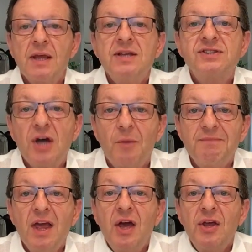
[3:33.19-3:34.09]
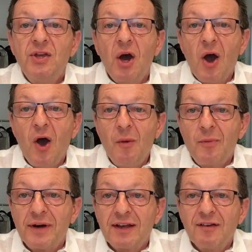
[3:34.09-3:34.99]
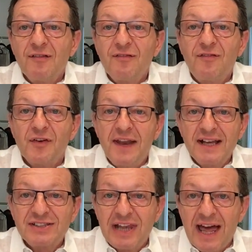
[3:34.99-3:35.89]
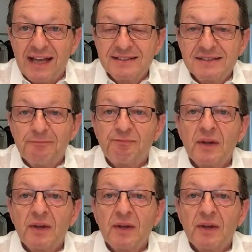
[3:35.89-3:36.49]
So your homework for next class